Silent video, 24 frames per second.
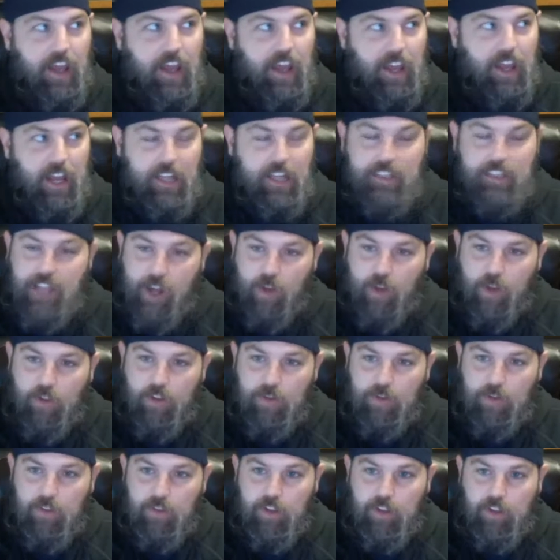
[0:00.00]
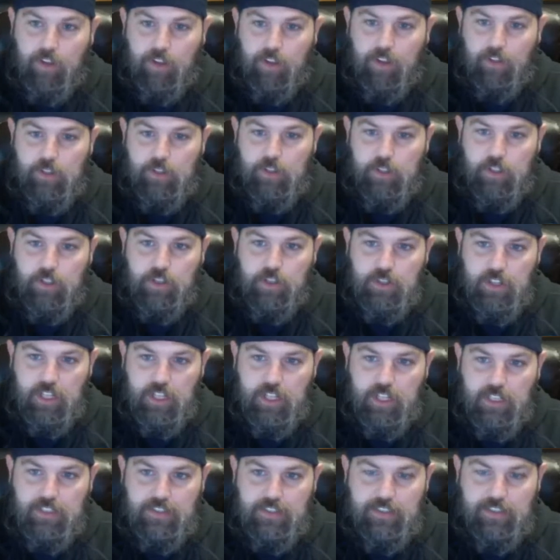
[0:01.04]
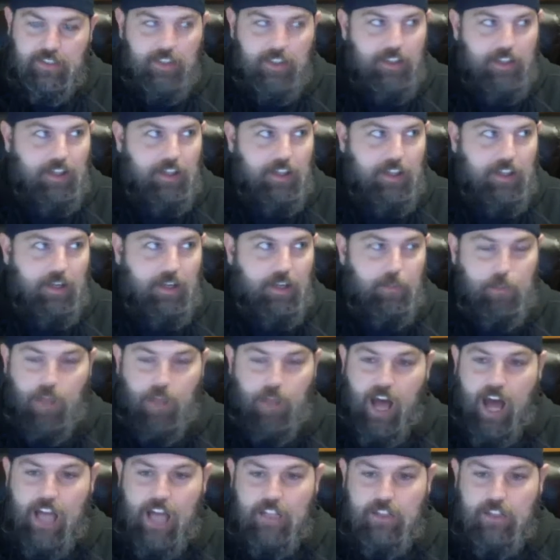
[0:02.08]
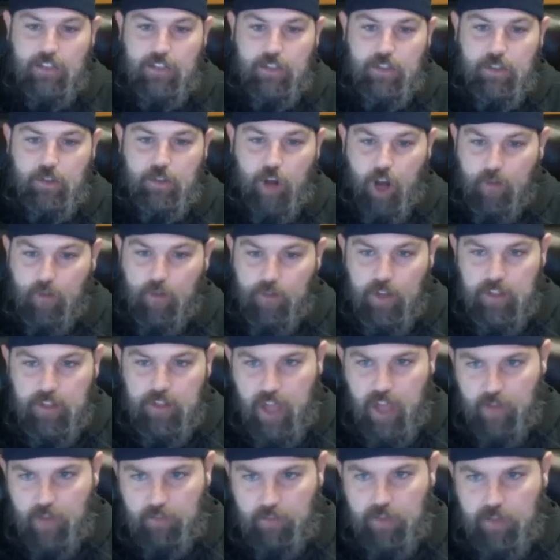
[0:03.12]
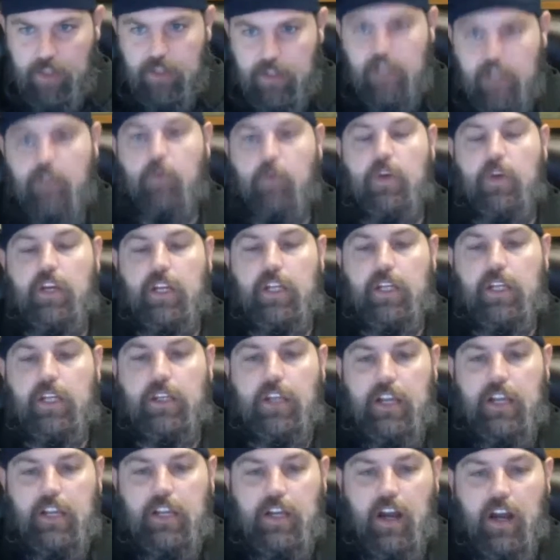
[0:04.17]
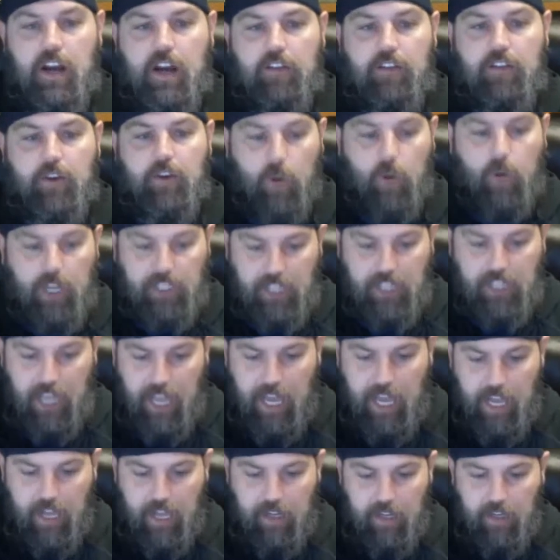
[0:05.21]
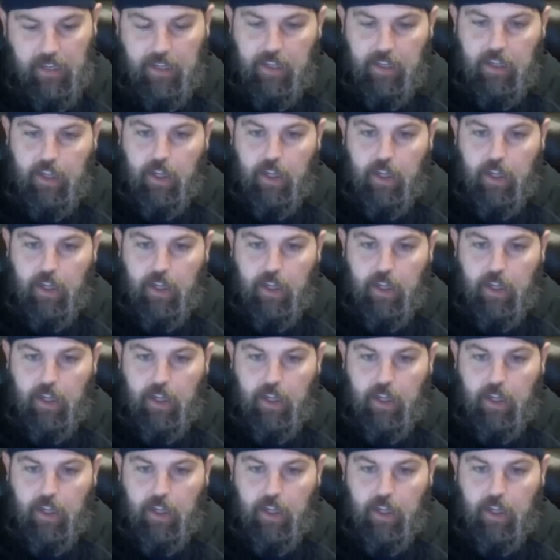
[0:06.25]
And I tell them the truth is it applies to almost everything we can think of, or it can,